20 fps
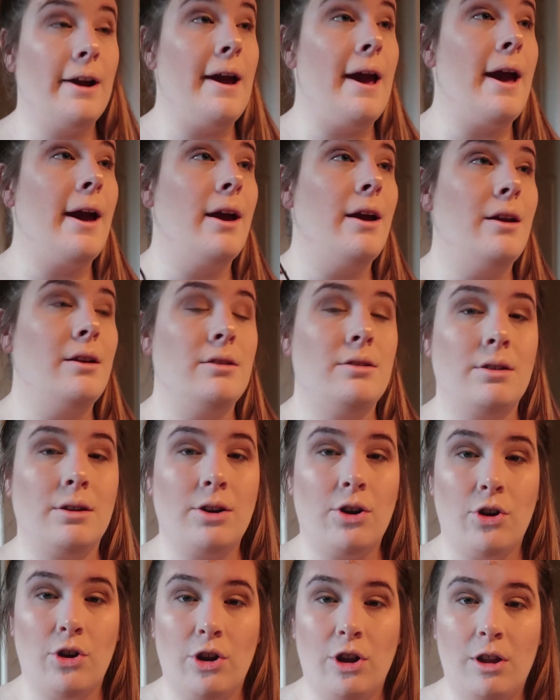and
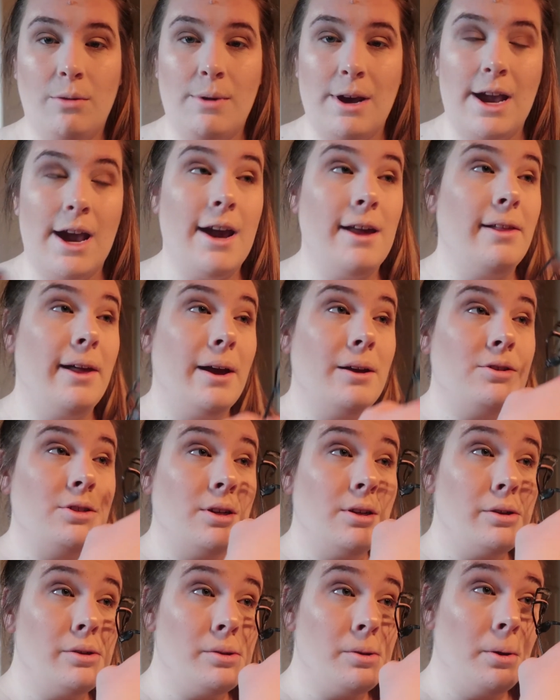curl my
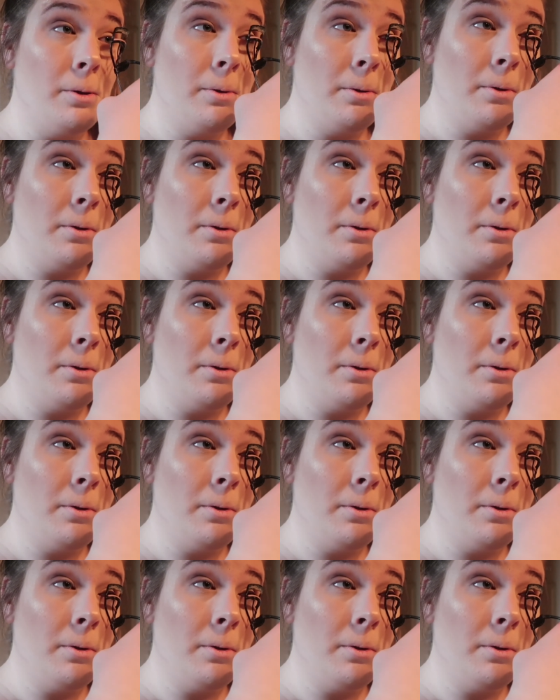eyelashes.